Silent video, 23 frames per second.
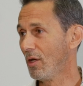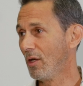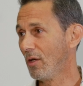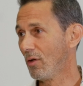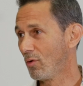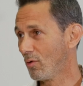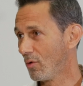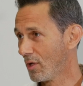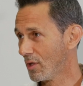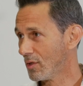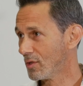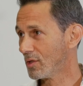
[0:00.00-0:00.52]

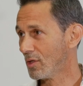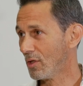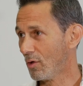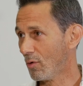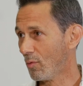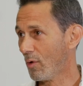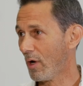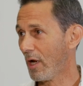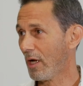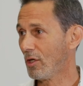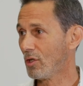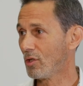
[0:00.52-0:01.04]
into
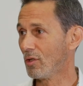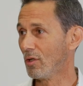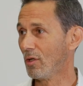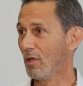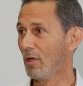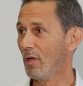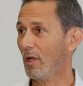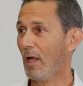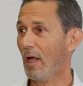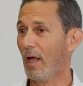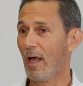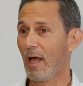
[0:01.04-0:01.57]

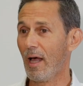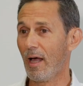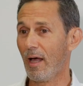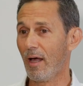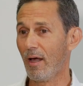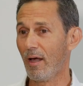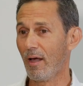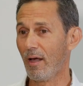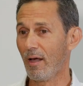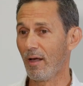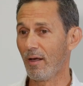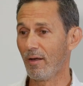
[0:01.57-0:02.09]
consideration
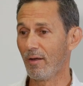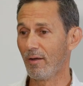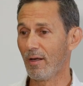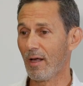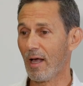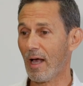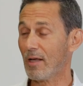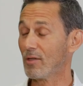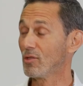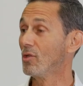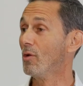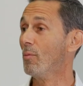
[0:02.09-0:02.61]

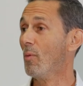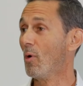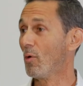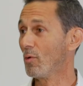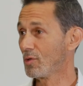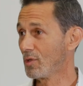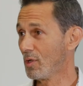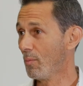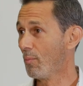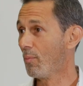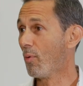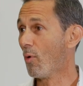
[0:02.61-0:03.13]
as the
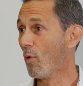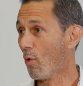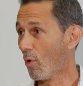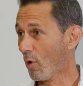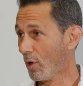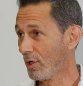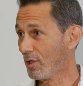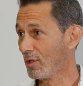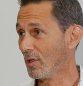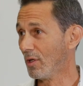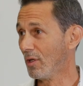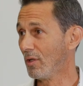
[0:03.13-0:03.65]
most
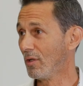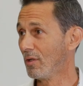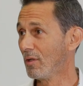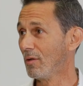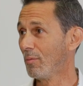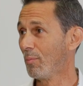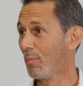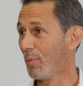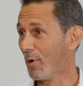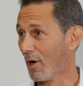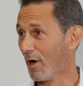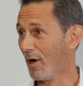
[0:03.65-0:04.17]

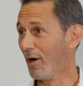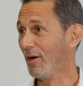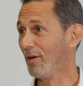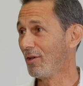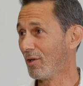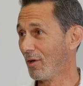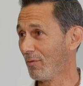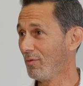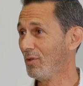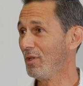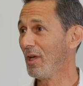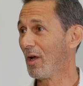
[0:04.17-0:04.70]
important part
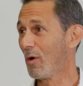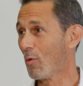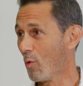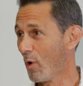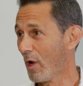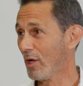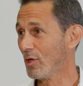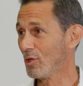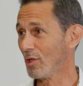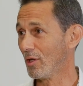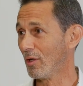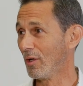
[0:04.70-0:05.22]
of the
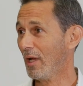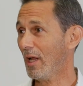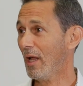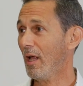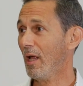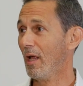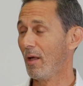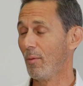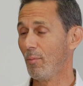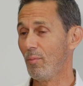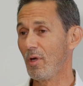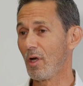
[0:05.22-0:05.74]
equation,
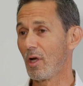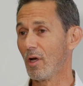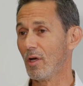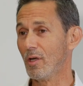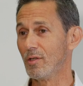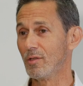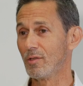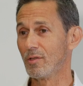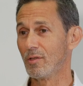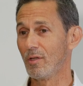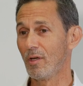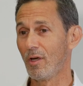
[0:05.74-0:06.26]

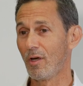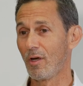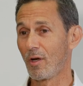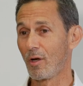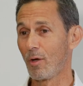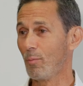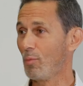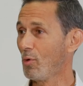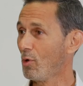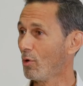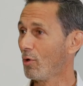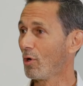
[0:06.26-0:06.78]
because a
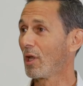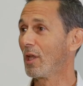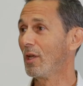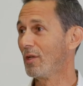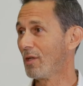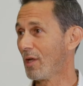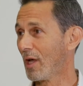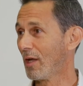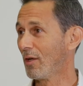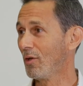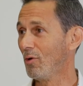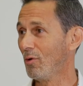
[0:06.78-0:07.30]
computer can
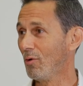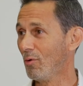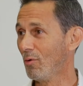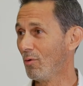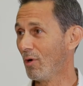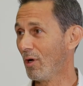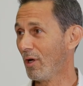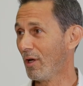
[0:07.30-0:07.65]
tell you